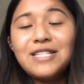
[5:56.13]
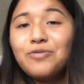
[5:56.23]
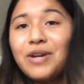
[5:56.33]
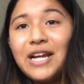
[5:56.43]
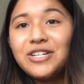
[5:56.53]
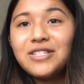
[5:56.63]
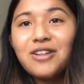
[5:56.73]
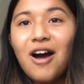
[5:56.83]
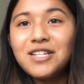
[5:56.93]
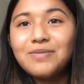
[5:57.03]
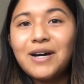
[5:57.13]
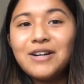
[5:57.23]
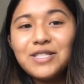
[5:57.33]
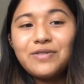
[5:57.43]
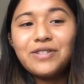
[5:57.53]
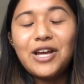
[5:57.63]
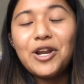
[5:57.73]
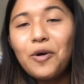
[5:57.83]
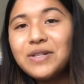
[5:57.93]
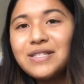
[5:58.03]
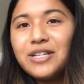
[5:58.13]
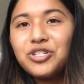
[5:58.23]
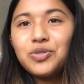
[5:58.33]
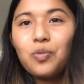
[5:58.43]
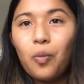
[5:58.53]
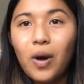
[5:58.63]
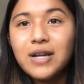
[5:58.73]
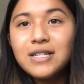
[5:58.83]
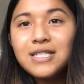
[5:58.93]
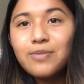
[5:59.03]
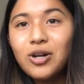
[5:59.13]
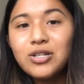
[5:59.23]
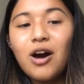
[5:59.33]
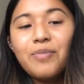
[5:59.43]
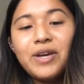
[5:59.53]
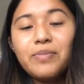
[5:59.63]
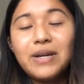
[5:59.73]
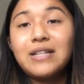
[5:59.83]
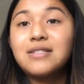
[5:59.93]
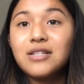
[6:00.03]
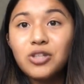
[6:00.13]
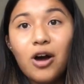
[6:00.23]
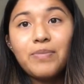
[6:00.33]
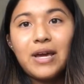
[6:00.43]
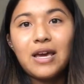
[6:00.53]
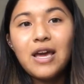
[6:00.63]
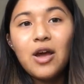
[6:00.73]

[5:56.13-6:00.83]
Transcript: what I just talked about, I know it's like just one small topic, but it's a topic